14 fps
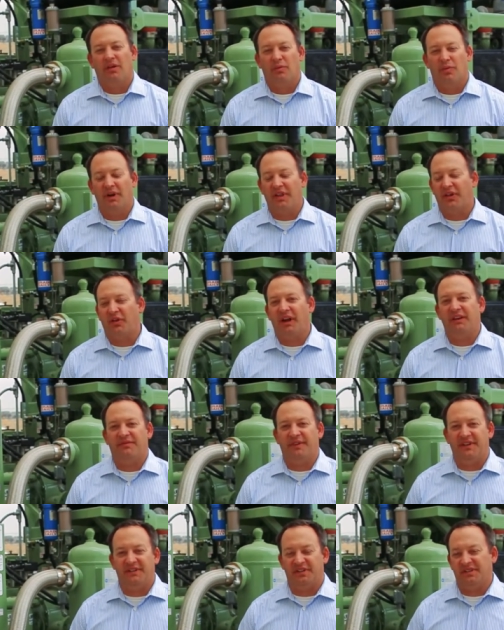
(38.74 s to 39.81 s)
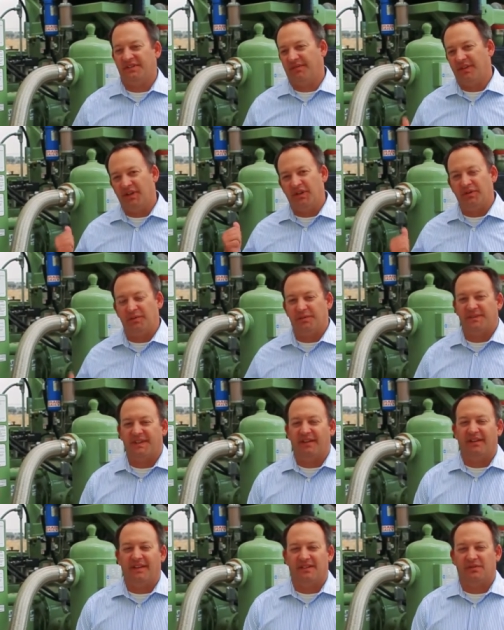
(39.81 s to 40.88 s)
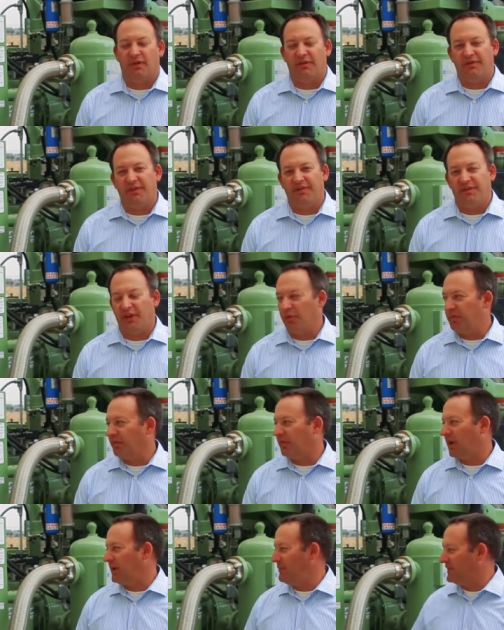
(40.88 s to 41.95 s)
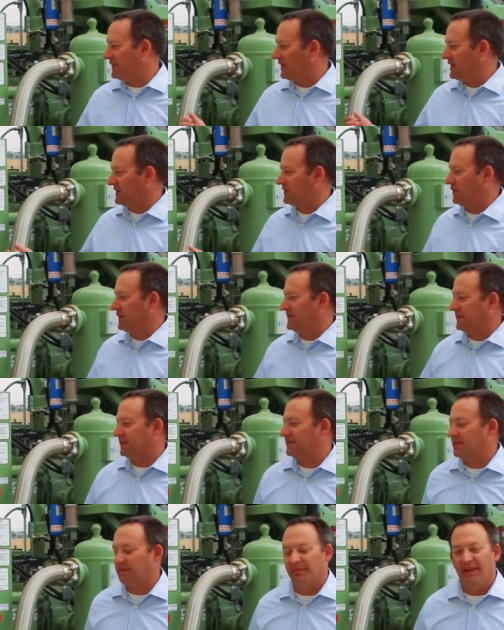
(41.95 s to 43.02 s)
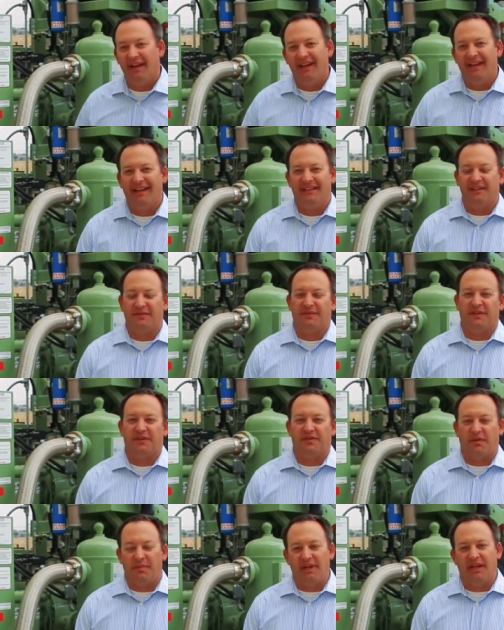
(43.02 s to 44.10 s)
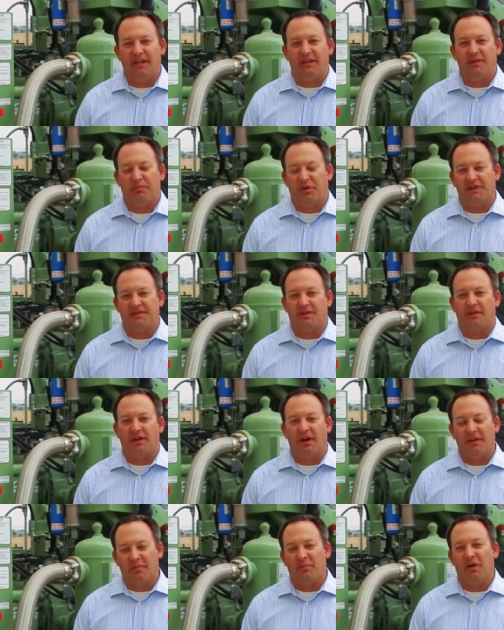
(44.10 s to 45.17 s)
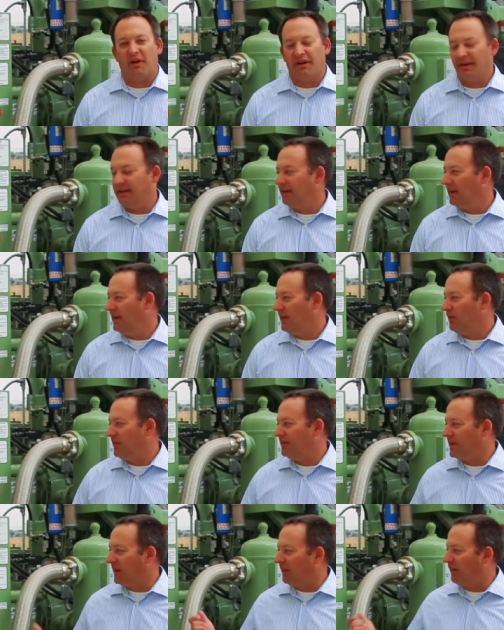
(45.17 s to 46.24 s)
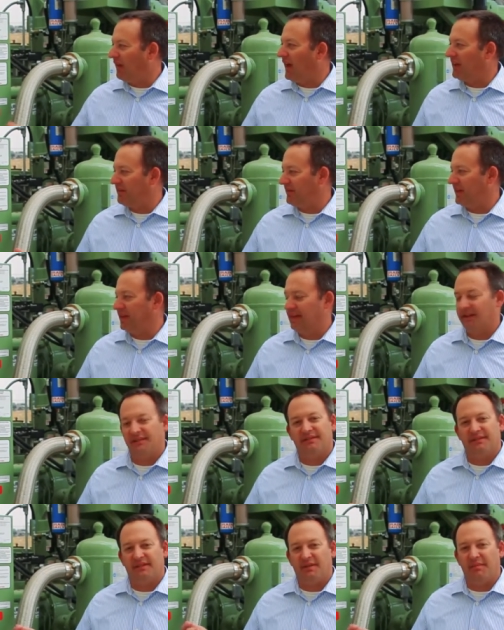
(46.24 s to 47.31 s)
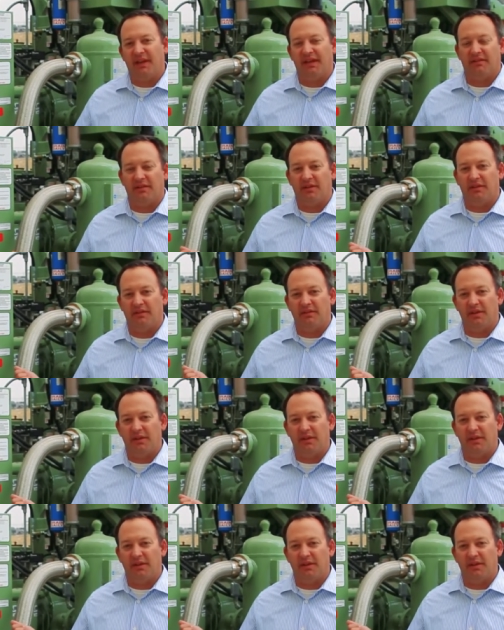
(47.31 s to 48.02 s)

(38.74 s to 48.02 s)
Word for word: One of the great features of the new CLS 1250 open frame is our control system. It differs from any compressor on the market. We've done a lot of things to make the